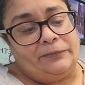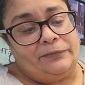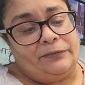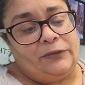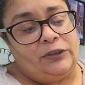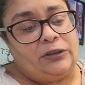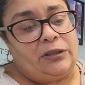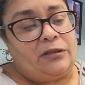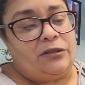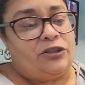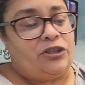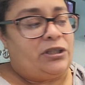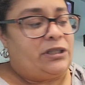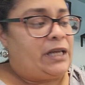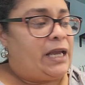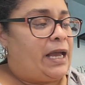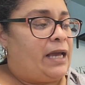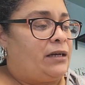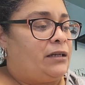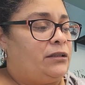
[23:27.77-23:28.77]
So I'll just
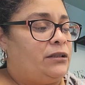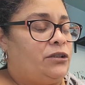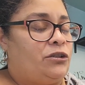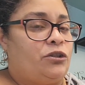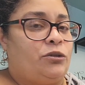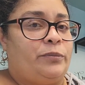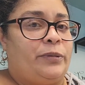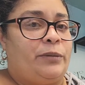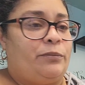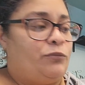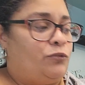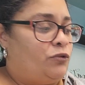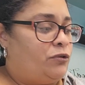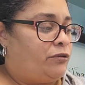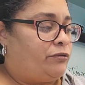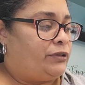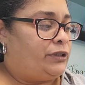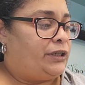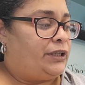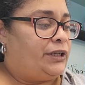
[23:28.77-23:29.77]
add a little bit more
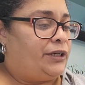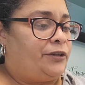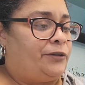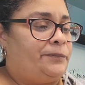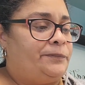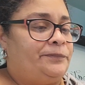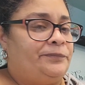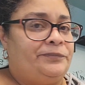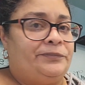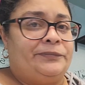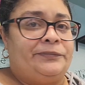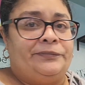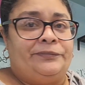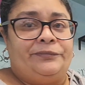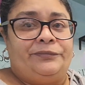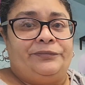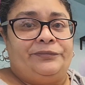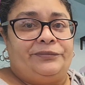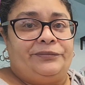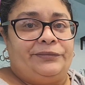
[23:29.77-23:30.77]
in there.
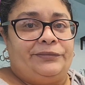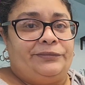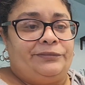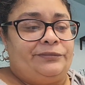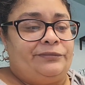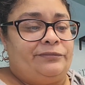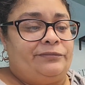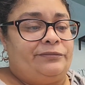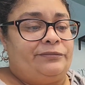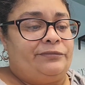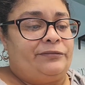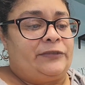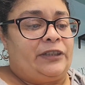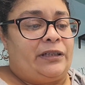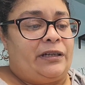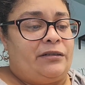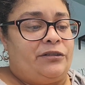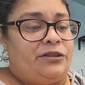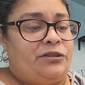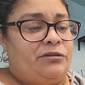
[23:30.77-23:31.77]
And
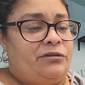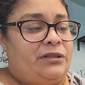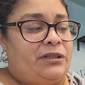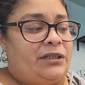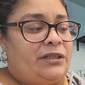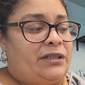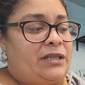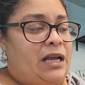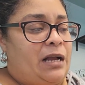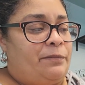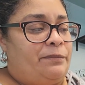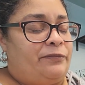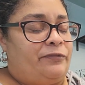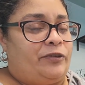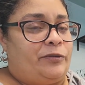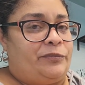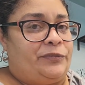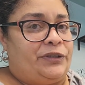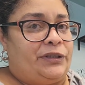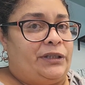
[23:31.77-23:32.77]
I'll use the top
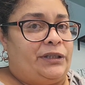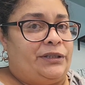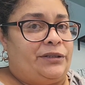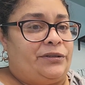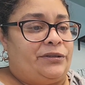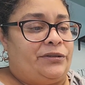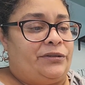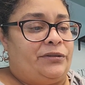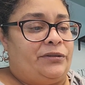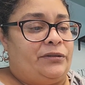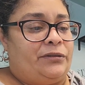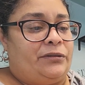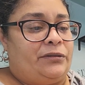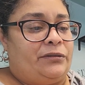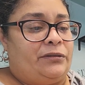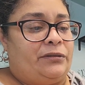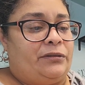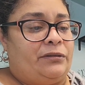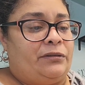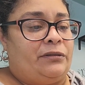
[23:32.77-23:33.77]
from the glitter,
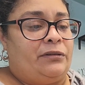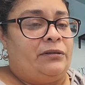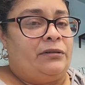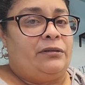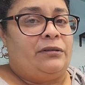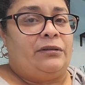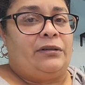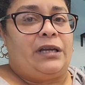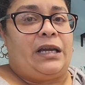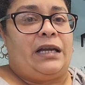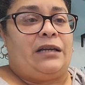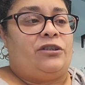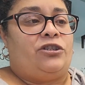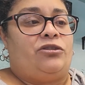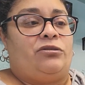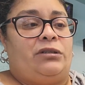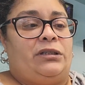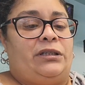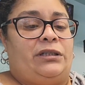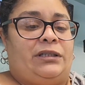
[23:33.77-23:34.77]

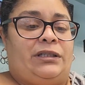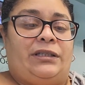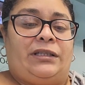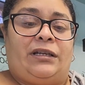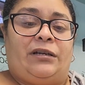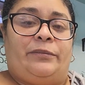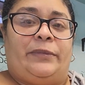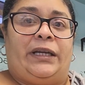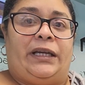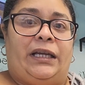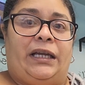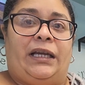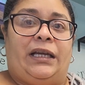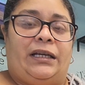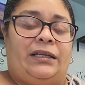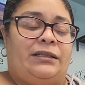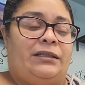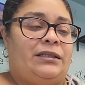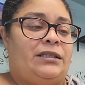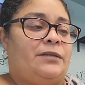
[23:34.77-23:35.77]
actually, instead of my
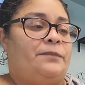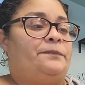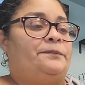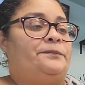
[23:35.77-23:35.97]
hand.